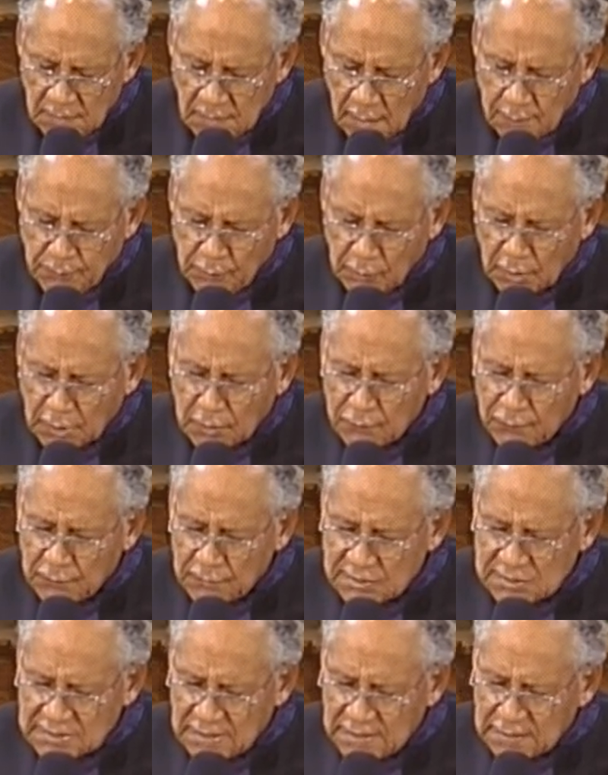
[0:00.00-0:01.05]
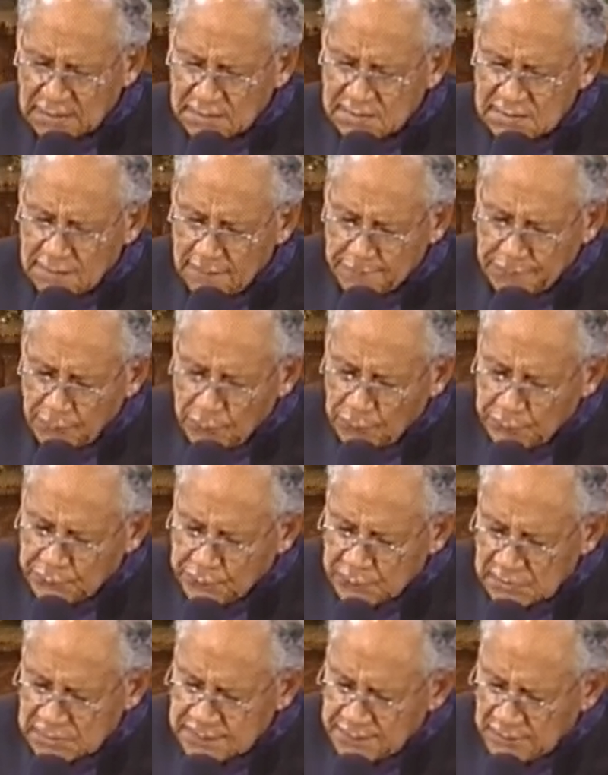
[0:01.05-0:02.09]
I pray for Zion Temple,
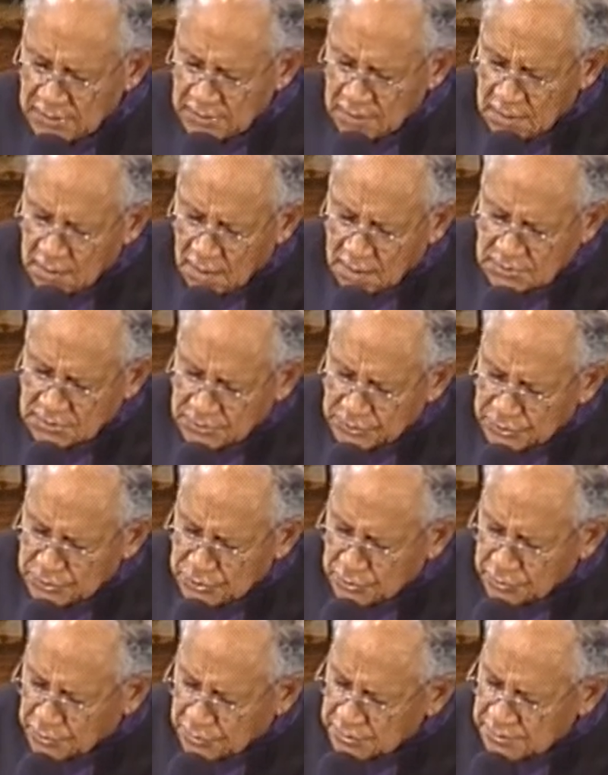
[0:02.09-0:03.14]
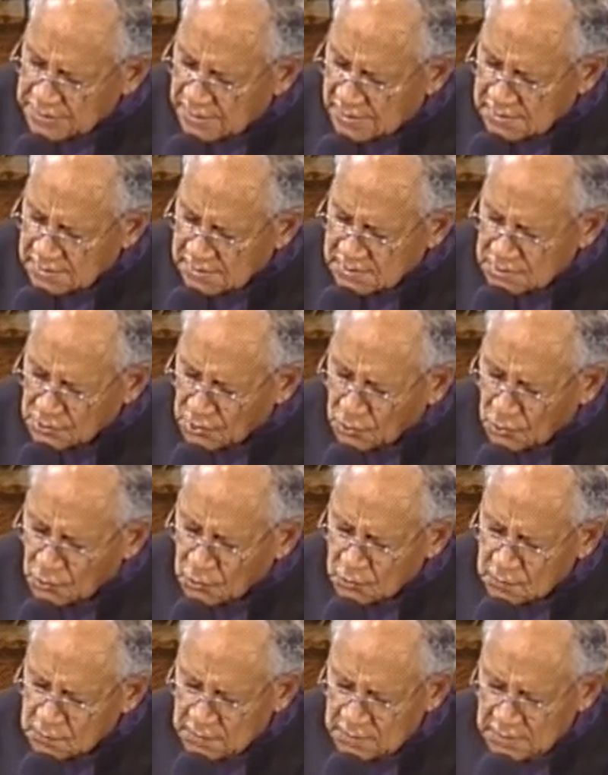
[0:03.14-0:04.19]
First Pentecostal Church as a
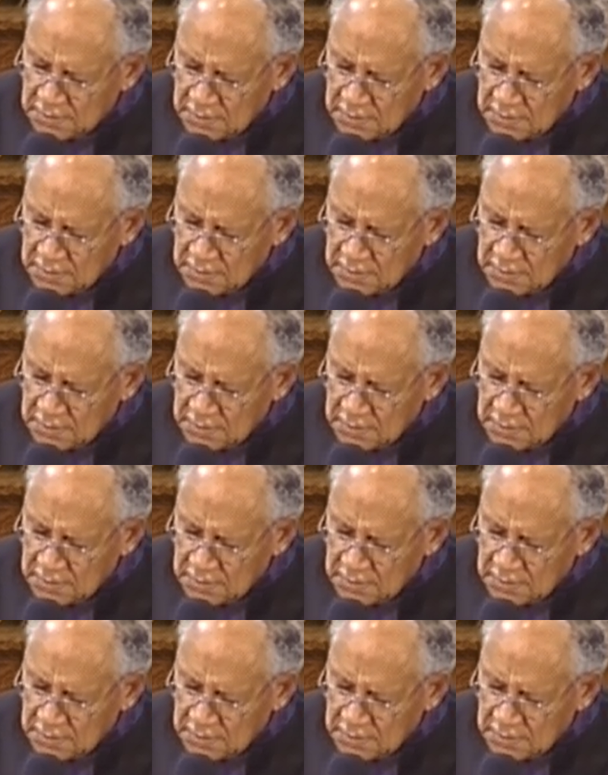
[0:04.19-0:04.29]
whole